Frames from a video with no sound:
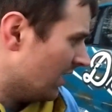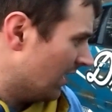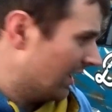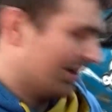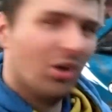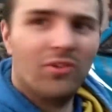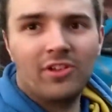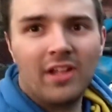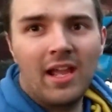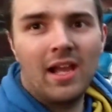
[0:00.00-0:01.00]

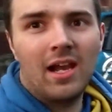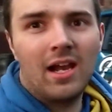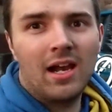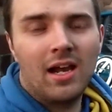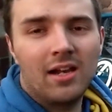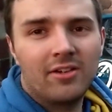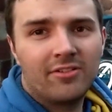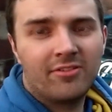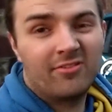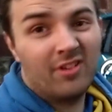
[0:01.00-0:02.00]
Hopefully get a
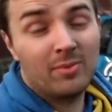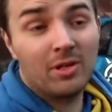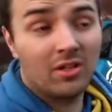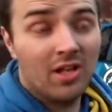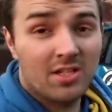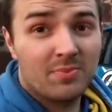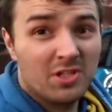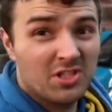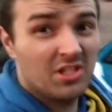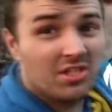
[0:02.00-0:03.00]
fiberglass
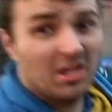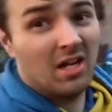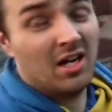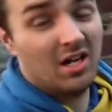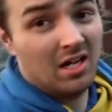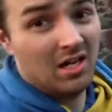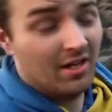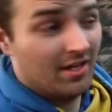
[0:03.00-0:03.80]
business and